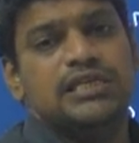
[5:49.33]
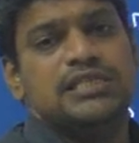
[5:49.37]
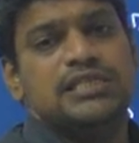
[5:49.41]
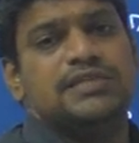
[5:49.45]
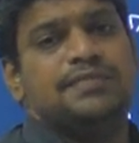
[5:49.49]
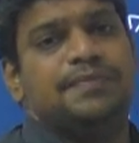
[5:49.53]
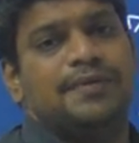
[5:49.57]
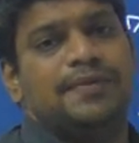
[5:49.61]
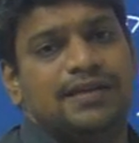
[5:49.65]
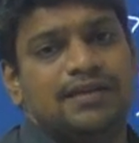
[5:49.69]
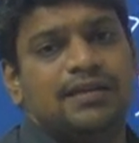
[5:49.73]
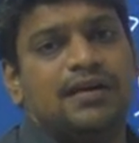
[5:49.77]

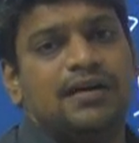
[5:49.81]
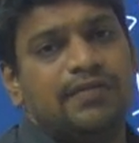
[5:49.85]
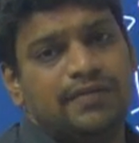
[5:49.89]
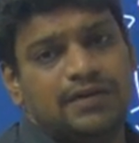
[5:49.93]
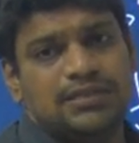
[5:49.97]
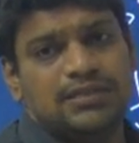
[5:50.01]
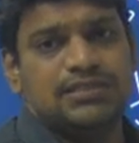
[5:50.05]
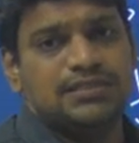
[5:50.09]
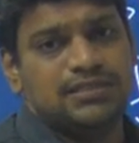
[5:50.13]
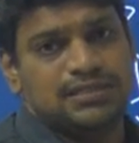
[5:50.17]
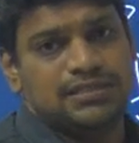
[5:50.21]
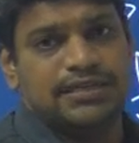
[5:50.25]
speed
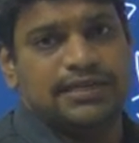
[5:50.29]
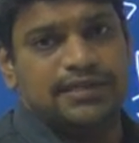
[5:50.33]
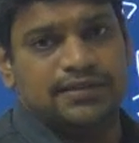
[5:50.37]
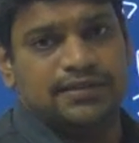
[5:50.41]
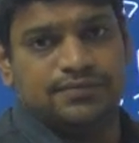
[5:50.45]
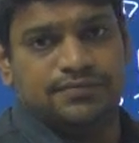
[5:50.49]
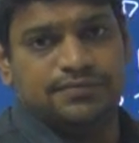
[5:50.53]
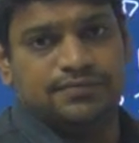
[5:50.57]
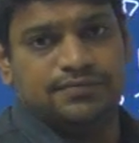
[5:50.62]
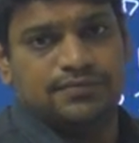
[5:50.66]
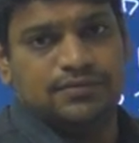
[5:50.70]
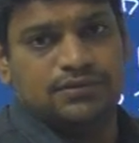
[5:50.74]
governing
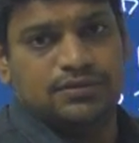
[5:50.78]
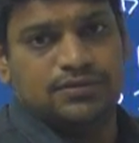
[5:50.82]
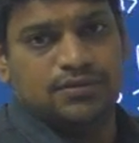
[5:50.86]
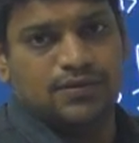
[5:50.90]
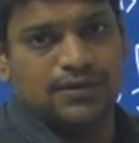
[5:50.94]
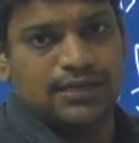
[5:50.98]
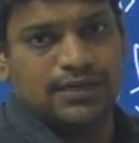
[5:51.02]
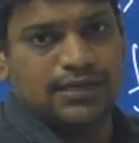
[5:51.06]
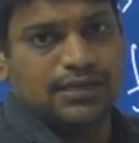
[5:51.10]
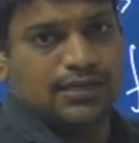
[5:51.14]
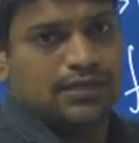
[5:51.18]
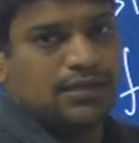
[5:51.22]
side.
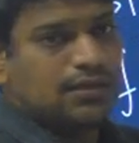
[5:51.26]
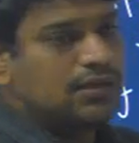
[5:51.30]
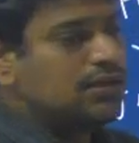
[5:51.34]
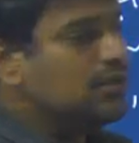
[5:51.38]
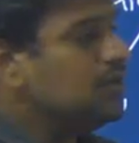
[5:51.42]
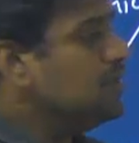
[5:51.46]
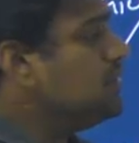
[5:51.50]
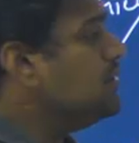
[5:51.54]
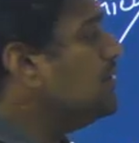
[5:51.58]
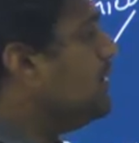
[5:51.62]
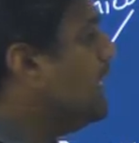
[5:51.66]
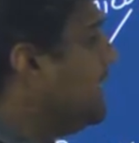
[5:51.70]
Okay, so